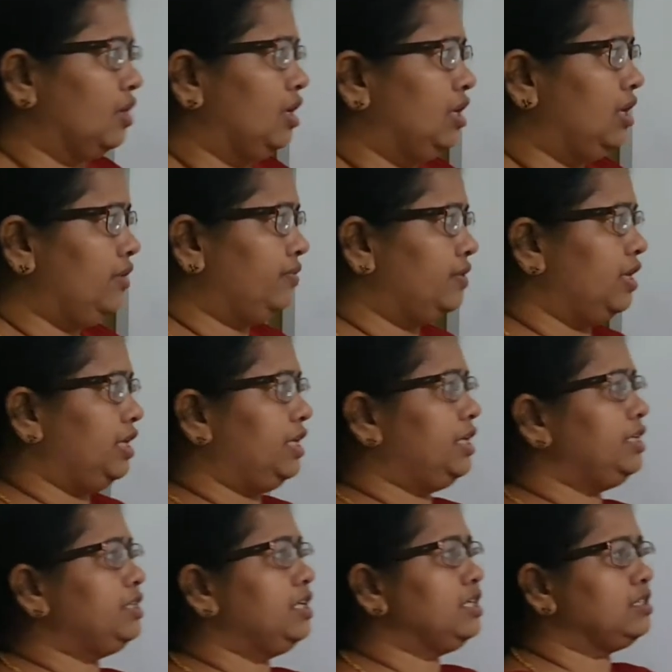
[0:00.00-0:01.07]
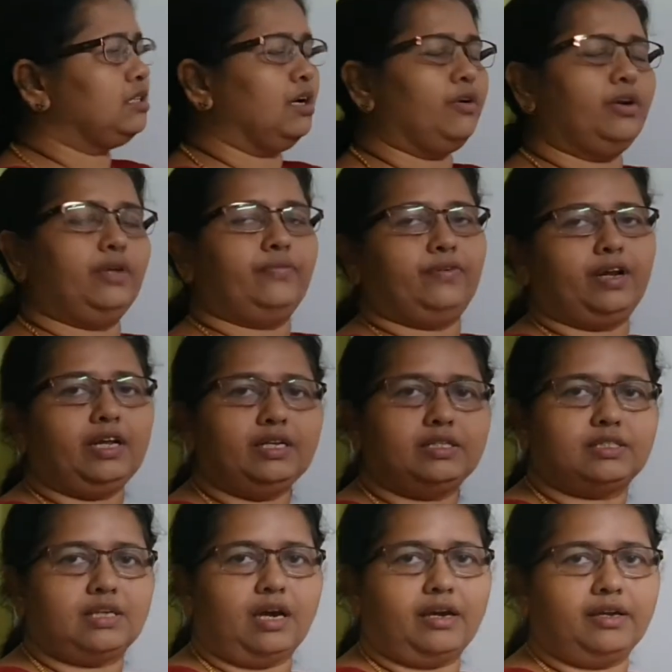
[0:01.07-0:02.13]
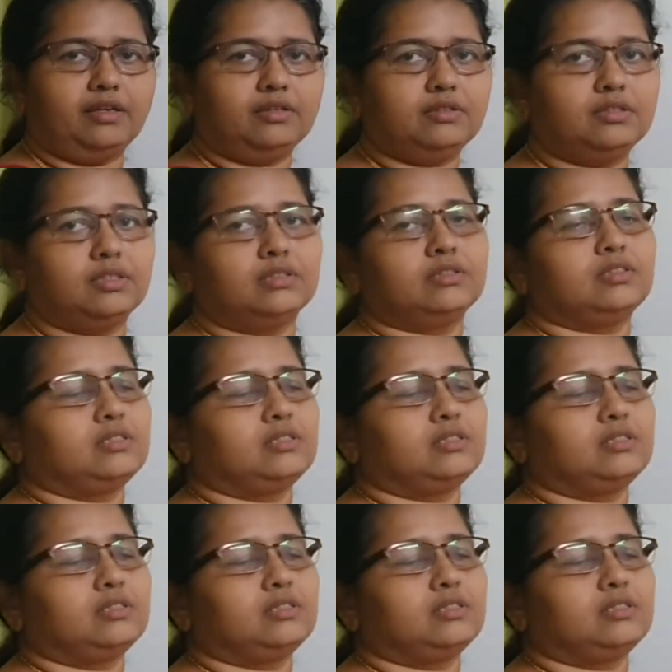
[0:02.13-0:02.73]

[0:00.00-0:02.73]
if the integers are different sign,